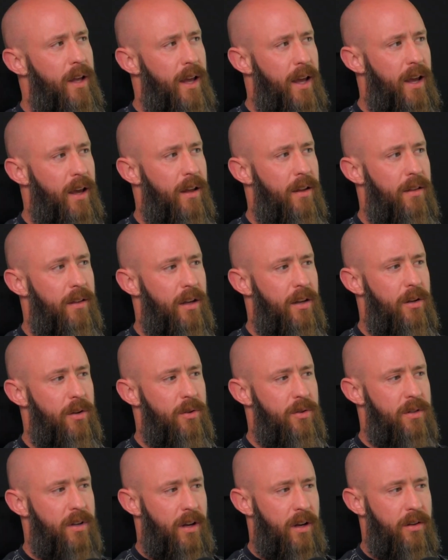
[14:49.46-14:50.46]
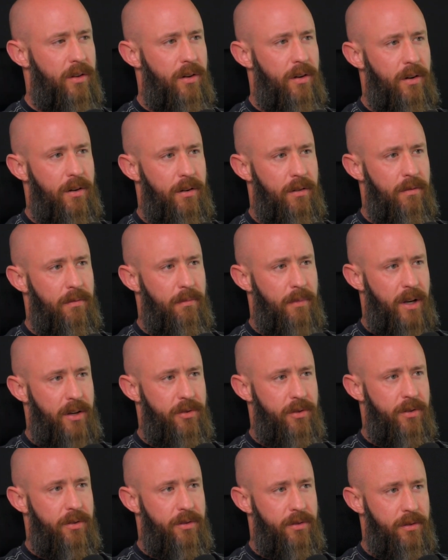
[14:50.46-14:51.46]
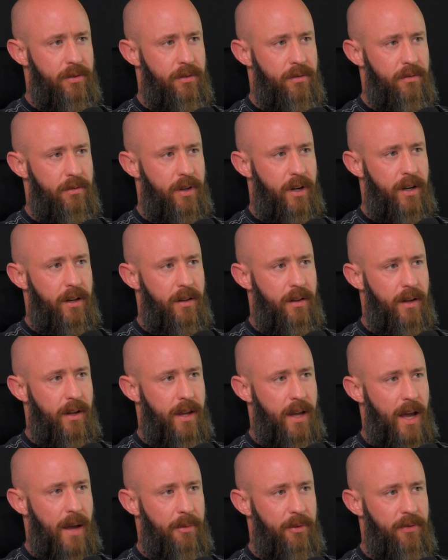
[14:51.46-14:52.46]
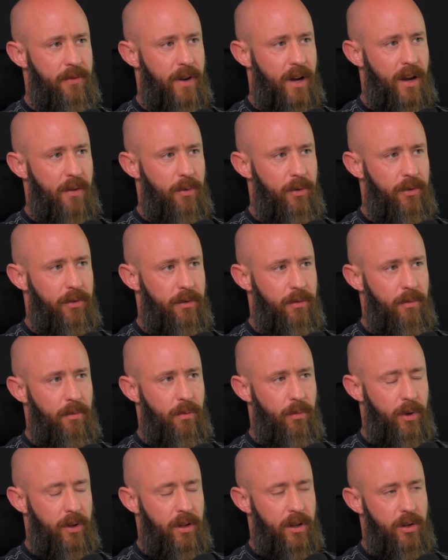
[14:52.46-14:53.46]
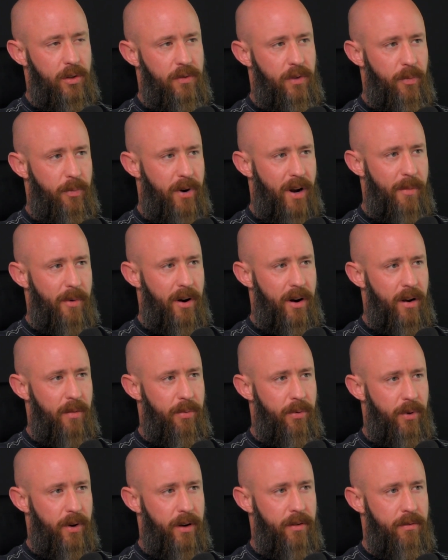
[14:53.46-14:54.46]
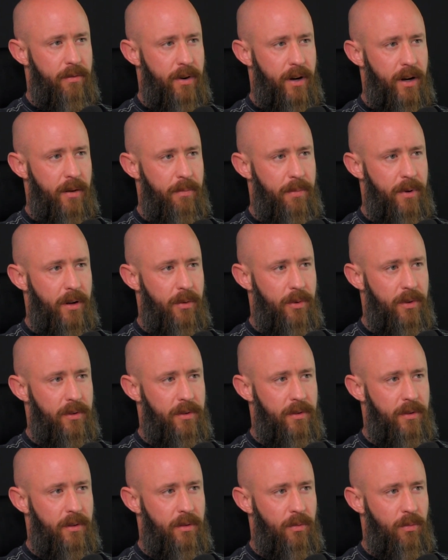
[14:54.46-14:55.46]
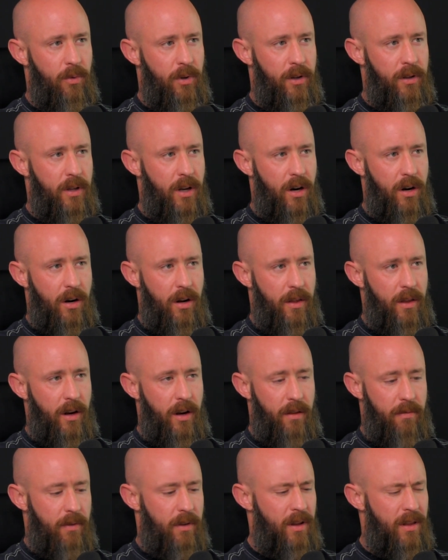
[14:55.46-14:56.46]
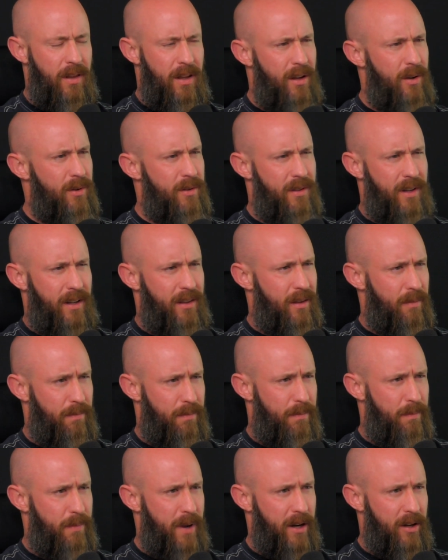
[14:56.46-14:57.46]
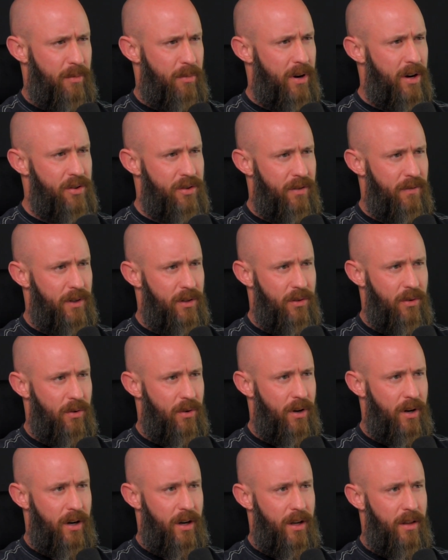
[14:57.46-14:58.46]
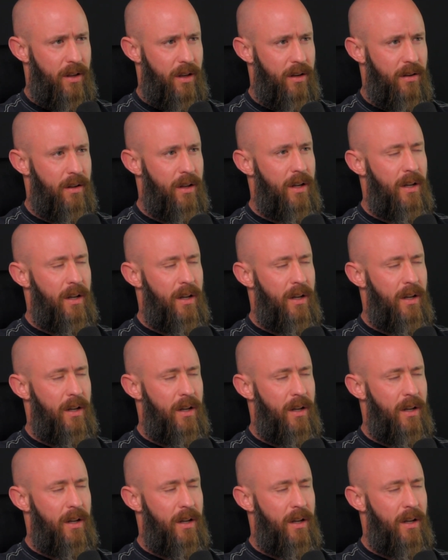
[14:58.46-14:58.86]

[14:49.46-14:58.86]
And they used other measures, right? The CAPS-5 was what they used for the primary endpoint, right? But didn't they use like the back depression inventory and the